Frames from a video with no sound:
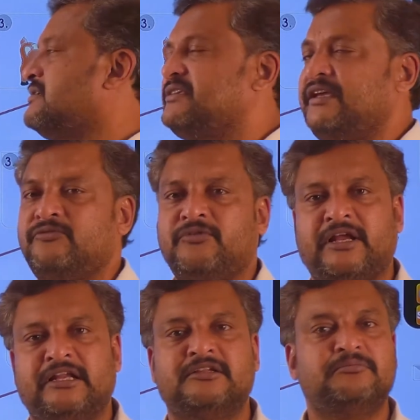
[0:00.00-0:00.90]
the same for
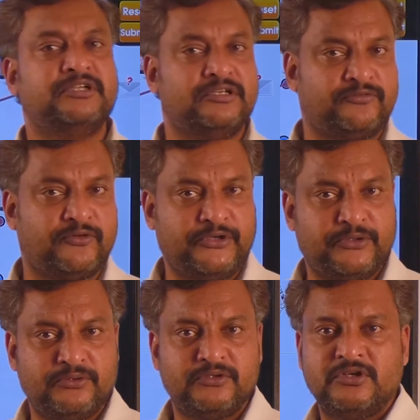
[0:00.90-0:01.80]
another minute for
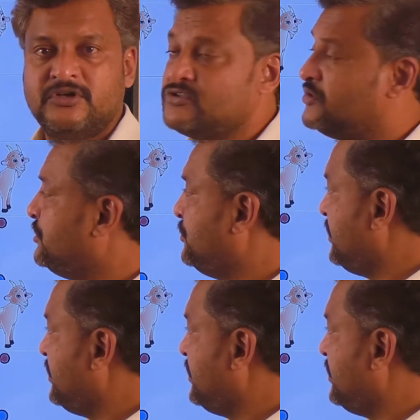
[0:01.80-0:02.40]
you so that